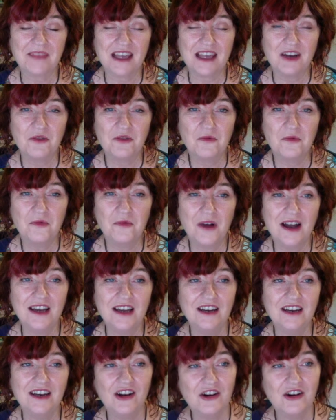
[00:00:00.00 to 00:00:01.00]

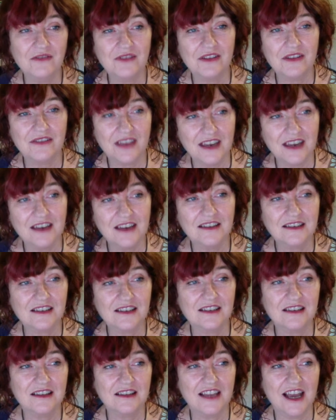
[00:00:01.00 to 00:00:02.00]
One of the
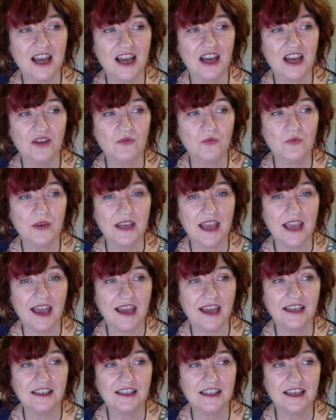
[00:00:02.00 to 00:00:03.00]
things that we
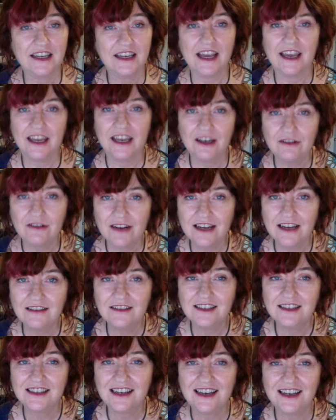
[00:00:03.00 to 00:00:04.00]
had to get our head
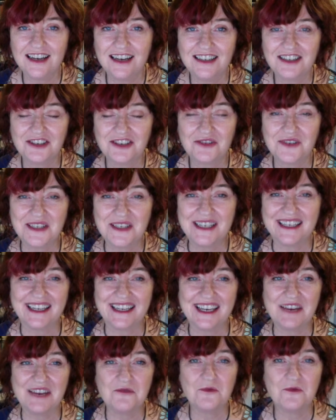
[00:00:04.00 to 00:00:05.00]
around just
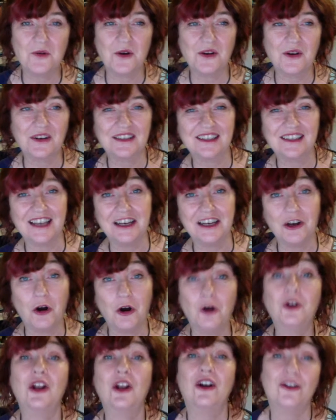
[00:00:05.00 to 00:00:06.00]
recently was an
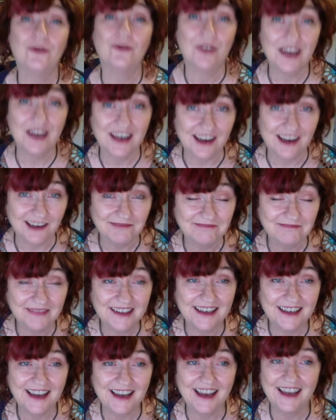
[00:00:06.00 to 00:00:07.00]
online reading,
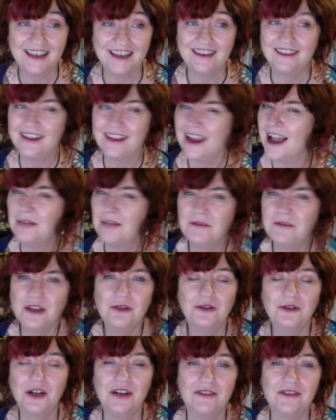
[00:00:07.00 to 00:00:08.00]
and they're happening
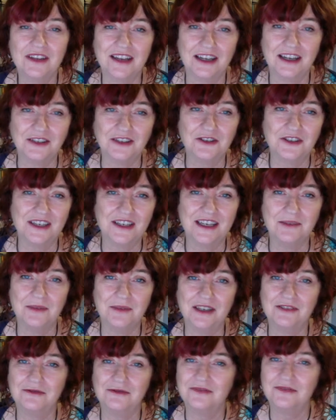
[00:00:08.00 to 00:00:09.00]
all over the country,
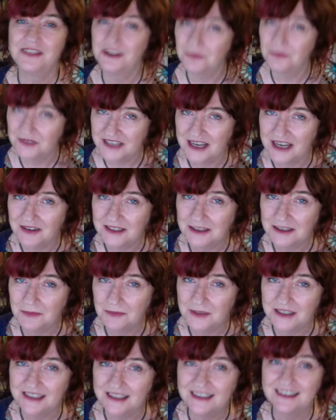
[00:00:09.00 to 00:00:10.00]
but this was our
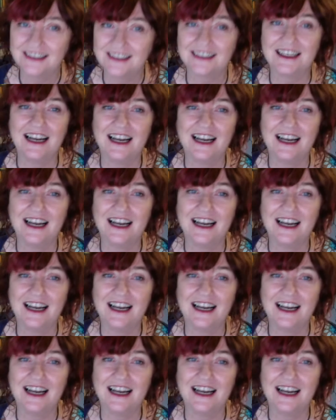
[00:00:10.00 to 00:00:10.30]
experience.